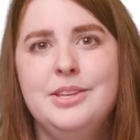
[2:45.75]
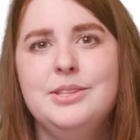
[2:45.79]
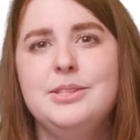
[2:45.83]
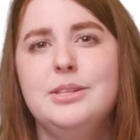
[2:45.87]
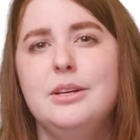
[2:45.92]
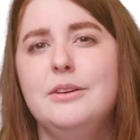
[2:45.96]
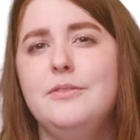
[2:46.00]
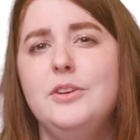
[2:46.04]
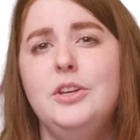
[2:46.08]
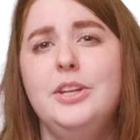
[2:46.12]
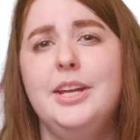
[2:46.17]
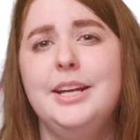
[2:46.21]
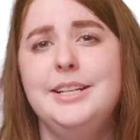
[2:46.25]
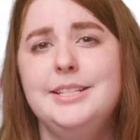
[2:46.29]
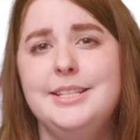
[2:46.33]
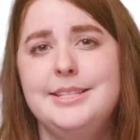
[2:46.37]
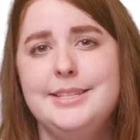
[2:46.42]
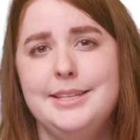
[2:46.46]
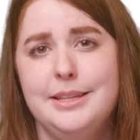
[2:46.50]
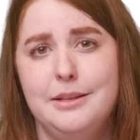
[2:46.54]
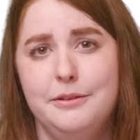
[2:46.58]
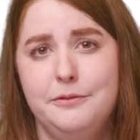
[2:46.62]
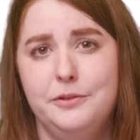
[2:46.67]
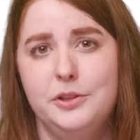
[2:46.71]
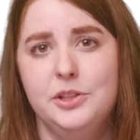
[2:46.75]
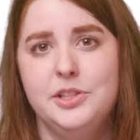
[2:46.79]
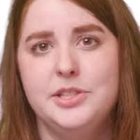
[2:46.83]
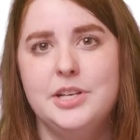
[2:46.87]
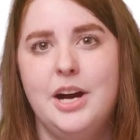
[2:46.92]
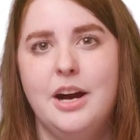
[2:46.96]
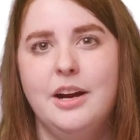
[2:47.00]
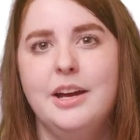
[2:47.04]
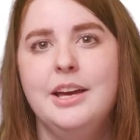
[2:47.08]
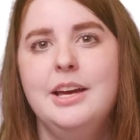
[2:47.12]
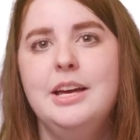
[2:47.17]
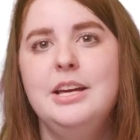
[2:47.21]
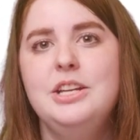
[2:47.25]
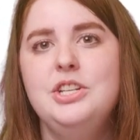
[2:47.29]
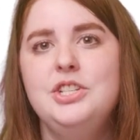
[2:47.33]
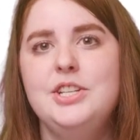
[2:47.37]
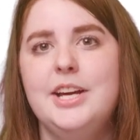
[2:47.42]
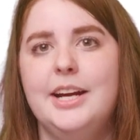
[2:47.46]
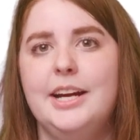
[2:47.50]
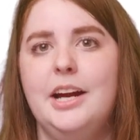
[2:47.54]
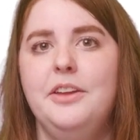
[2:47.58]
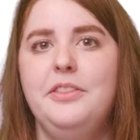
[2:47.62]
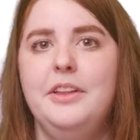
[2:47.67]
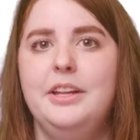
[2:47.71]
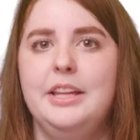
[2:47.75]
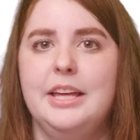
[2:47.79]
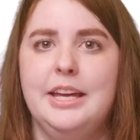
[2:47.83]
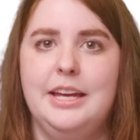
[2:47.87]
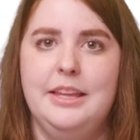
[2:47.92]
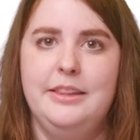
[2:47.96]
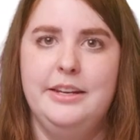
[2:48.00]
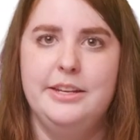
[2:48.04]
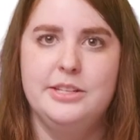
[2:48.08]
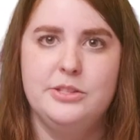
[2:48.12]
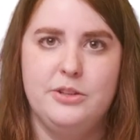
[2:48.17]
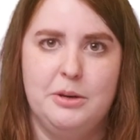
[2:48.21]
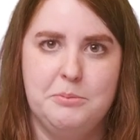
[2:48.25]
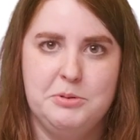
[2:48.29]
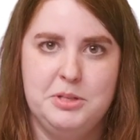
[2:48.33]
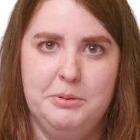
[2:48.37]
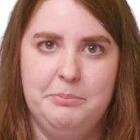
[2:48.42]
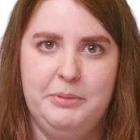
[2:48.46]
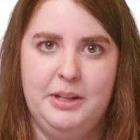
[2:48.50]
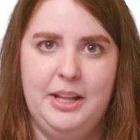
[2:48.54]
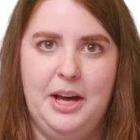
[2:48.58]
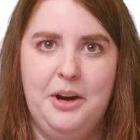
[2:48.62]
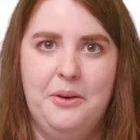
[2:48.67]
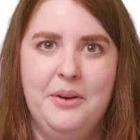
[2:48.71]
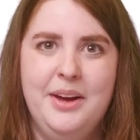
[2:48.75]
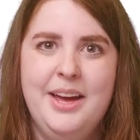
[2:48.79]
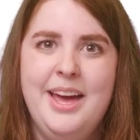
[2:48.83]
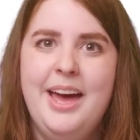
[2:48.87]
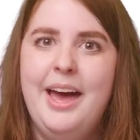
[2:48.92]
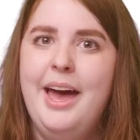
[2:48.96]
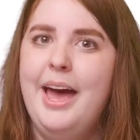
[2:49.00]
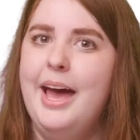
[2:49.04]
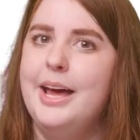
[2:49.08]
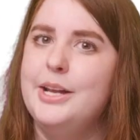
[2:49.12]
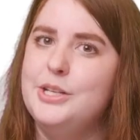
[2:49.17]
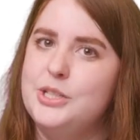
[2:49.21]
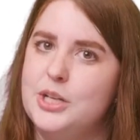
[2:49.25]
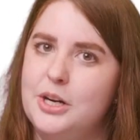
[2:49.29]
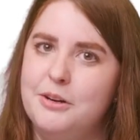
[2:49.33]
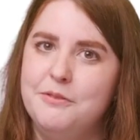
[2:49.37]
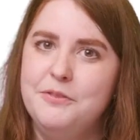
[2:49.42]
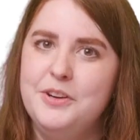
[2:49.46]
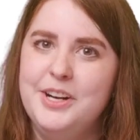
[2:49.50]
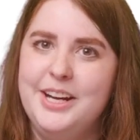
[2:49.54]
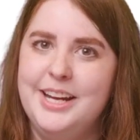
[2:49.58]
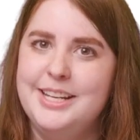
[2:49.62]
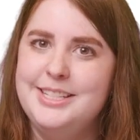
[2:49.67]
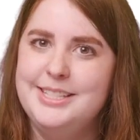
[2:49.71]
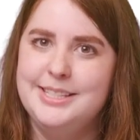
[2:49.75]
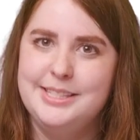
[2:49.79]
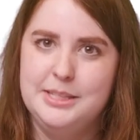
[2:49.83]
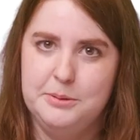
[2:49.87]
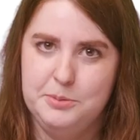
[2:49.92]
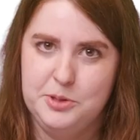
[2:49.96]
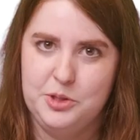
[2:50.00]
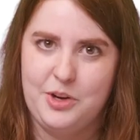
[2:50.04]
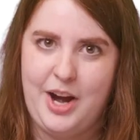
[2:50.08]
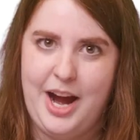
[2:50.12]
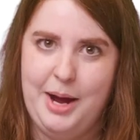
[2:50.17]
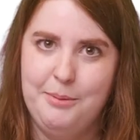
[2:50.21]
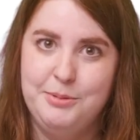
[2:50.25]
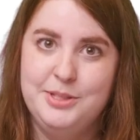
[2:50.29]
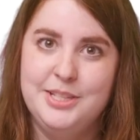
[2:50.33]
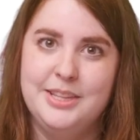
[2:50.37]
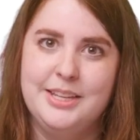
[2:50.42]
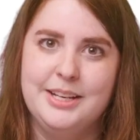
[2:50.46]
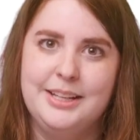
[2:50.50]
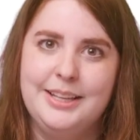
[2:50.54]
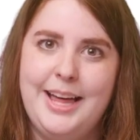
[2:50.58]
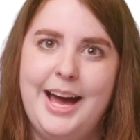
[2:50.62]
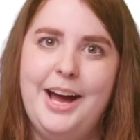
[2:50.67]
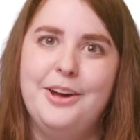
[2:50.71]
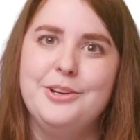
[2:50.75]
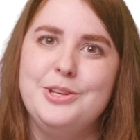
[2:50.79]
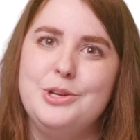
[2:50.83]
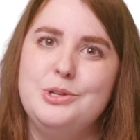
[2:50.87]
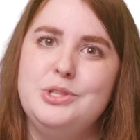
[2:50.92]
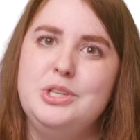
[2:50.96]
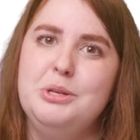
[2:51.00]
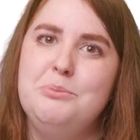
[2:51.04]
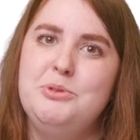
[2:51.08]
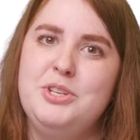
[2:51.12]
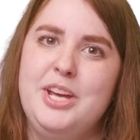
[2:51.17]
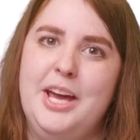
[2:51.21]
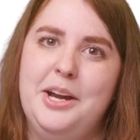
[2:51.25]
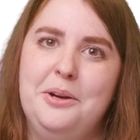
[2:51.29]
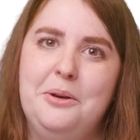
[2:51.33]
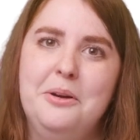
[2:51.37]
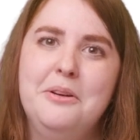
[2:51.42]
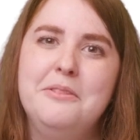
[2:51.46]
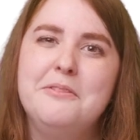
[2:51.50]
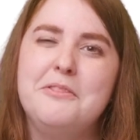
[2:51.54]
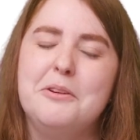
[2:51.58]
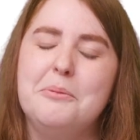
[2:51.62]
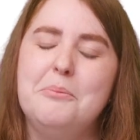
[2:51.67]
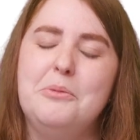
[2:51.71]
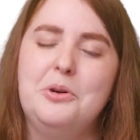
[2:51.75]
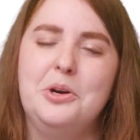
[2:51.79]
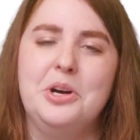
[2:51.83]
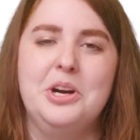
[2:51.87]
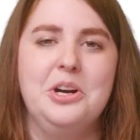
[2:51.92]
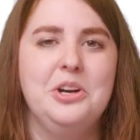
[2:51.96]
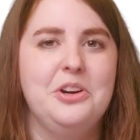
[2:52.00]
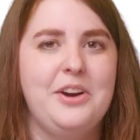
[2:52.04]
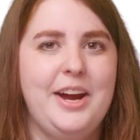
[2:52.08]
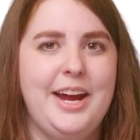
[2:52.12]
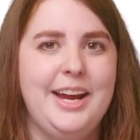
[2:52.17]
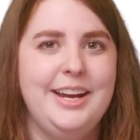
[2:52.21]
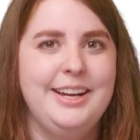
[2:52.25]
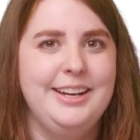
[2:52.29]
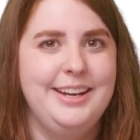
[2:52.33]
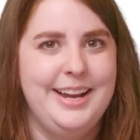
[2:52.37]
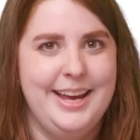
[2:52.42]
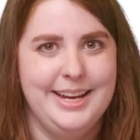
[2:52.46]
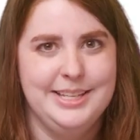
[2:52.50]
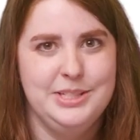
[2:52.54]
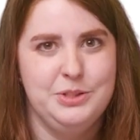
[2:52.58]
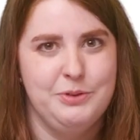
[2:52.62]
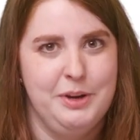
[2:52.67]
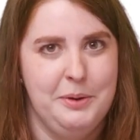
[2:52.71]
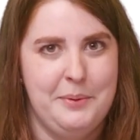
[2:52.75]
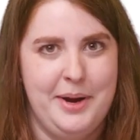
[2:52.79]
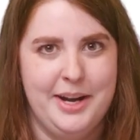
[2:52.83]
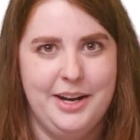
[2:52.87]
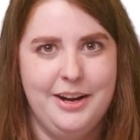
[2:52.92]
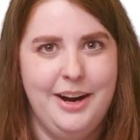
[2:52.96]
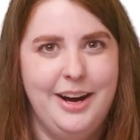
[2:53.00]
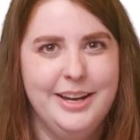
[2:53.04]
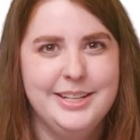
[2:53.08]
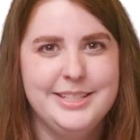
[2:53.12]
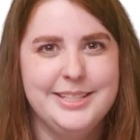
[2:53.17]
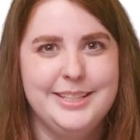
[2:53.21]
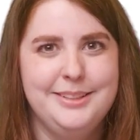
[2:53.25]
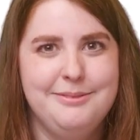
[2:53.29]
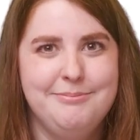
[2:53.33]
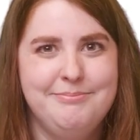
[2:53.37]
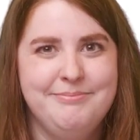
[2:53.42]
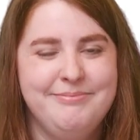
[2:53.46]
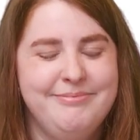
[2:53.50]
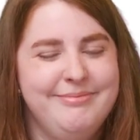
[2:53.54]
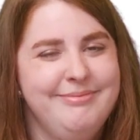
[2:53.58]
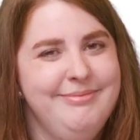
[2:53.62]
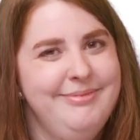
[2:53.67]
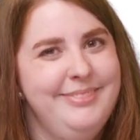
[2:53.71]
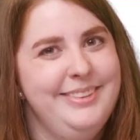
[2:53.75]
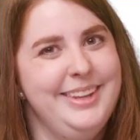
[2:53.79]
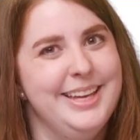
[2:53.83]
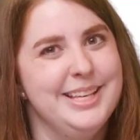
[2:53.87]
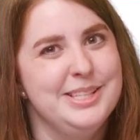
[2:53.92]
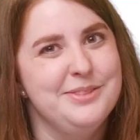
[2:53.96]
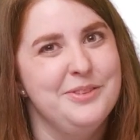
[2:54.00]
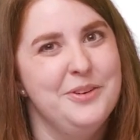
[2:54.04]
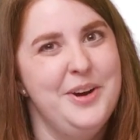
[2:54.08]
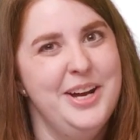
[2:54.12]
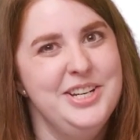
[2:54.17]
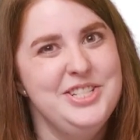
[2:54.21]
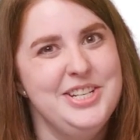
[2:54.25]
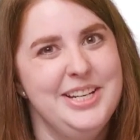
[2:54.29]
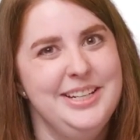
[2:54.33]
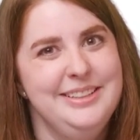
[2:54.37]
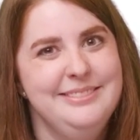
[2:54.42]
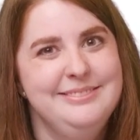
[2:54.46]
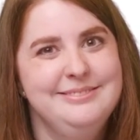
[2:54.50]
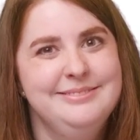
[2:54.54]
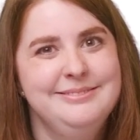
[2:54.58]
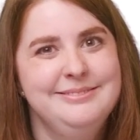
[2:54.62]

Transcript: So if you'd like to see the full talk, check out the link in the description below. And don't forget to subscribe to the Cloud YouTube channel for more great Next Rewind content. Thanks for watching.